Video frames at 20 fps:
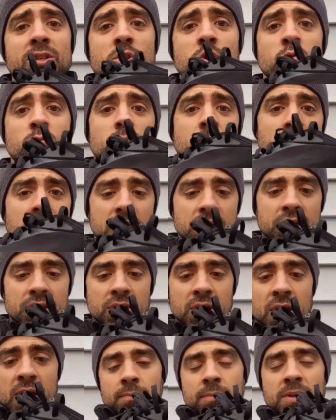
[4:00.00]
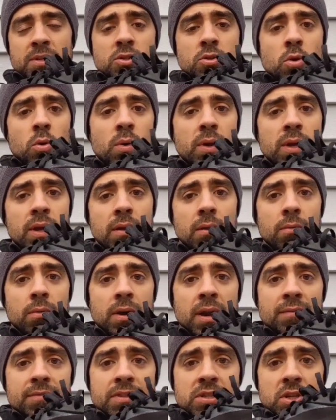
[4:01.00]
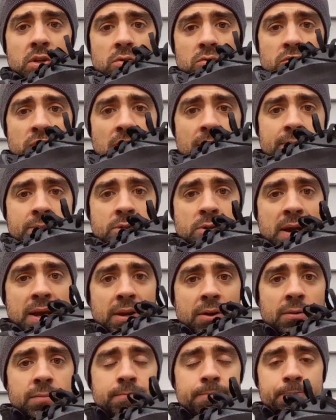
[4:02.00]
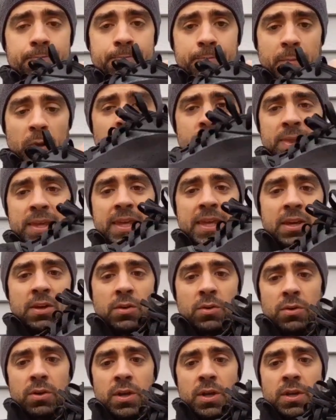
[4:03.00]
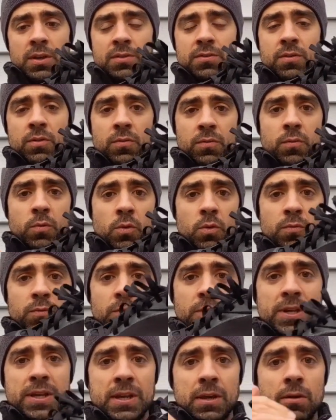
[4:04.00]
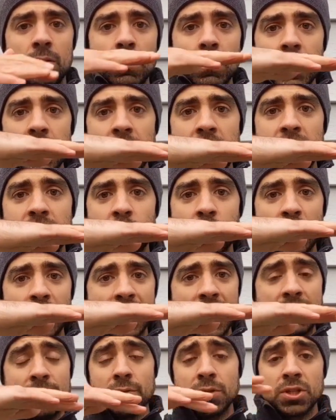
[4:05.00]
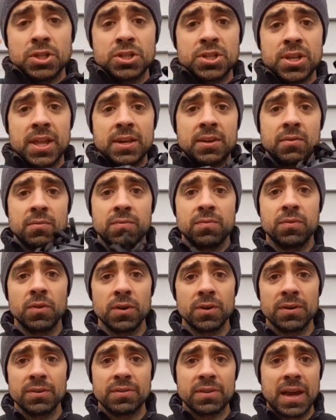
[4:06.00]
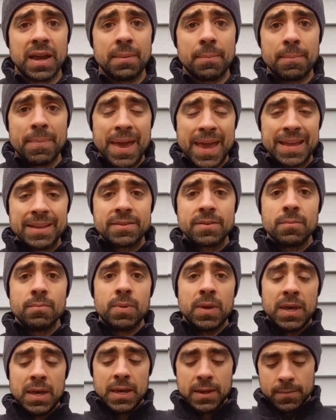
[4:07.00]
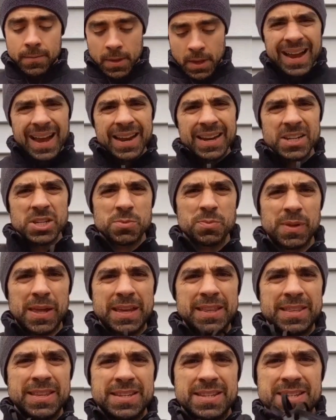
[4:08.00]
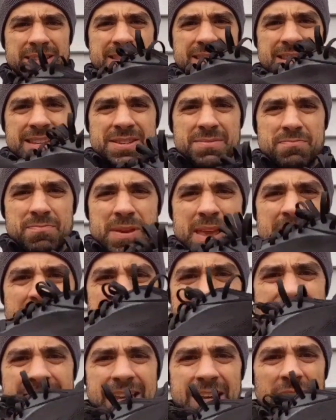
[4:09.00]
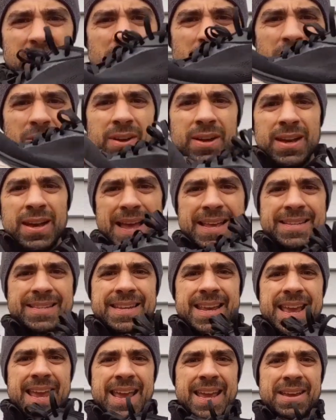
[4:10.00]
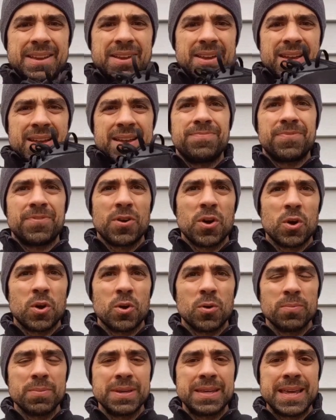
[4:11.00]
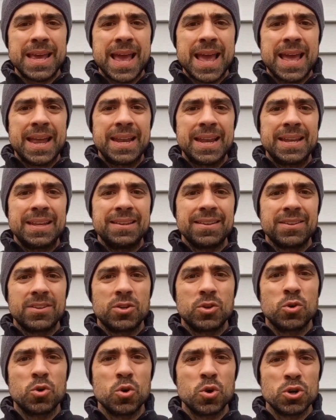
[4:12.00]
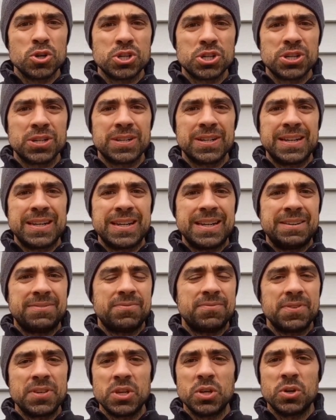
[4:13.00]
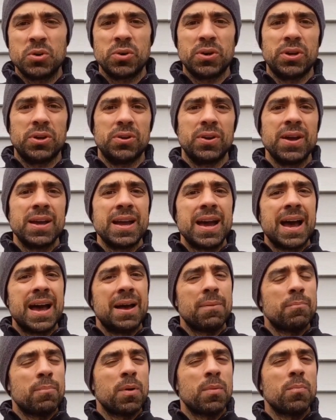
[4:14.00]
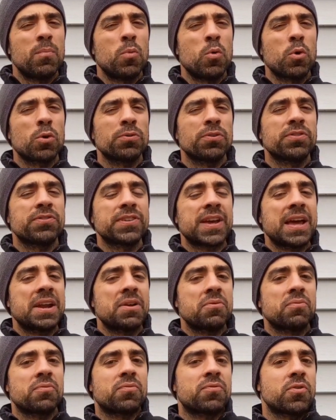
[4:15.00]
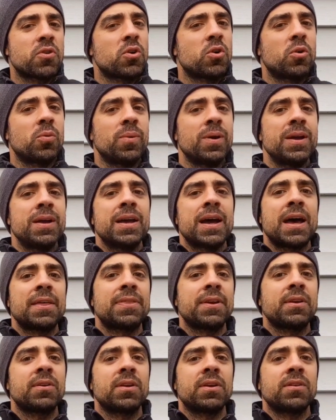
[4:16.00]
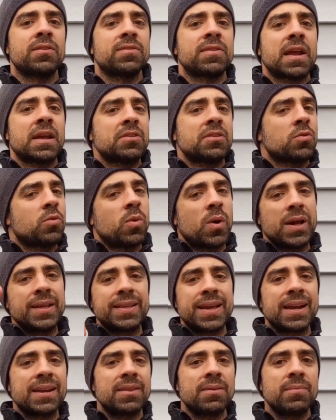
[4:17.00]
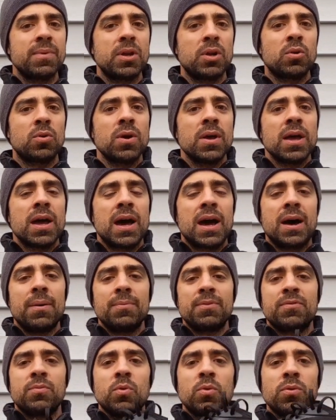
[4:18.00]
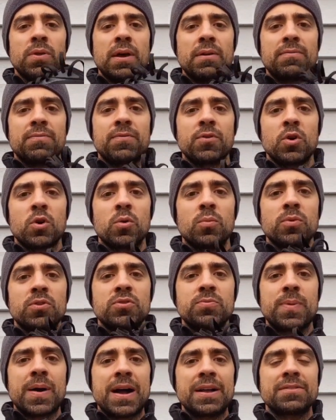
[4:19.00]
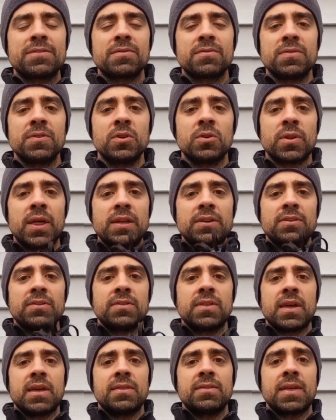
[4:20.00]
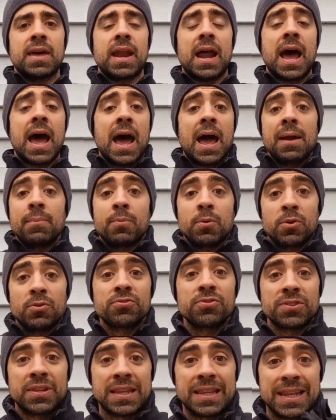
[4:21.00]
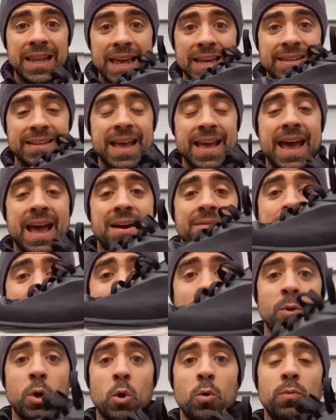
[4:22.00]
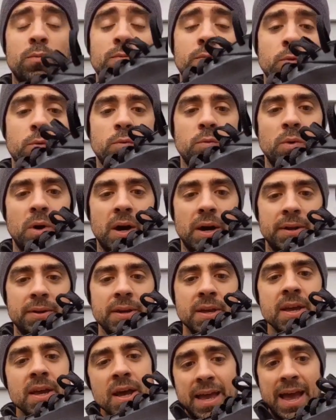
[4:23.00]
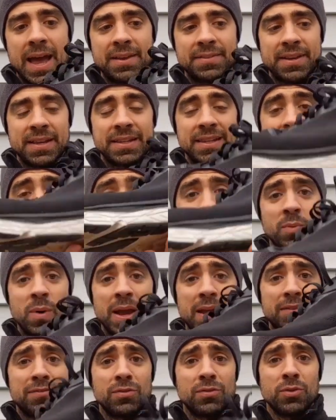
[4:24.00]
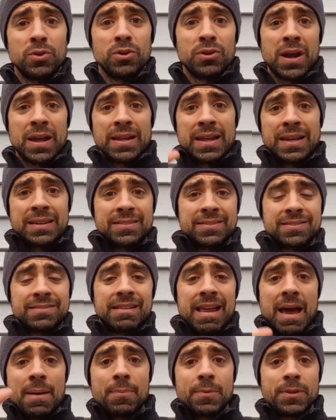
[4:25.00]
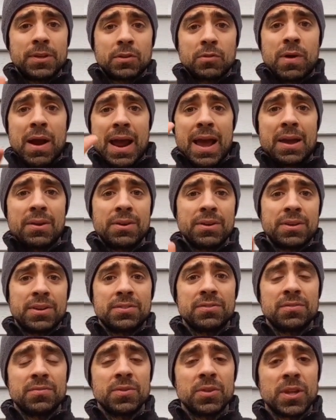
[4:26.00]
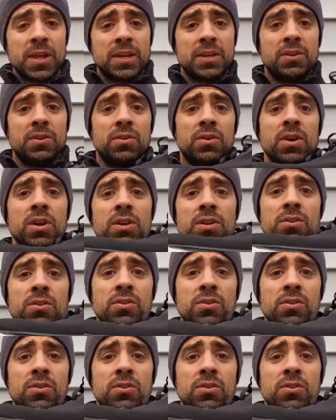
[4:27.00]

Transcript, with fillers: that too much. The midsole here, we're going to have a zero drop trainer. From the heel to the forefoot here, it's one level, just like your foot is kind of made to be. I kind of explain this this mid here as a firm yet cushiony feel here, but more on the side of firm. I think it's not quite down in the middle. Um, it's more that firm, responsive feel that, that that I personally like to have when I'm going for a run. It has that lightweight, so you're not like slapping the ground. It doesn't feel like you're